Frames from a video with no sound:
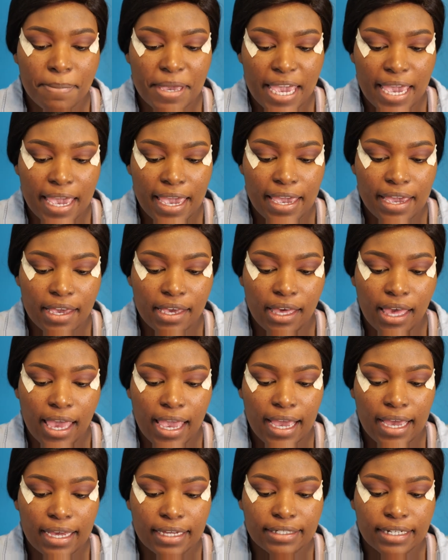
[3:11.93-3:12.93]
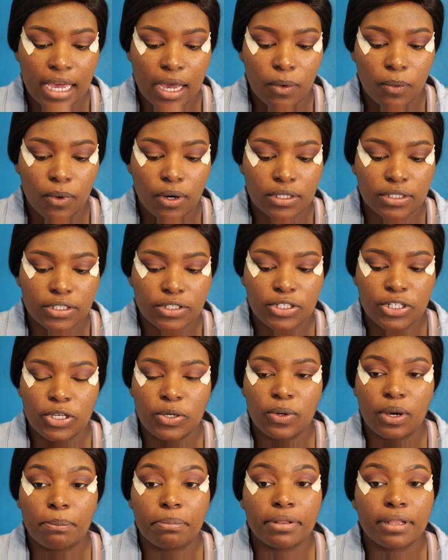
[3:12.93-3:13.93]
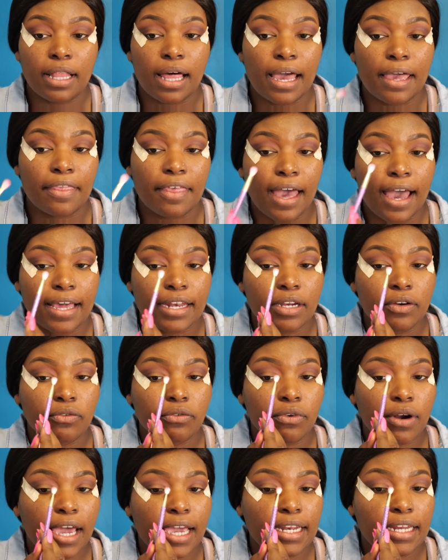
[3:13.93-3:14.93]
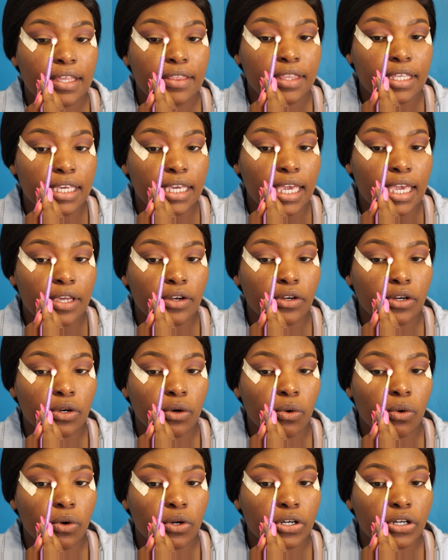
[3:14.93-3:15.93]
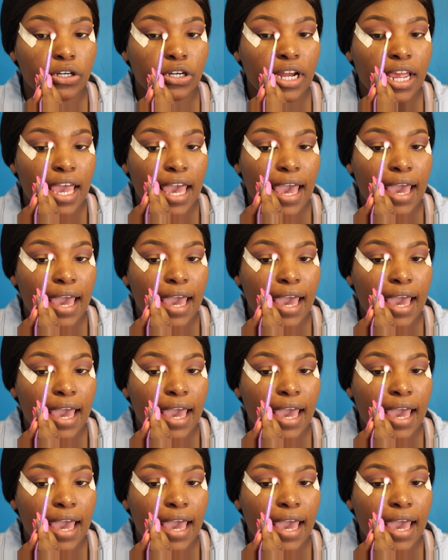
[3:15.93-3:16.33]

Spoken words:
Bing, and I want to apply that right in the inner corner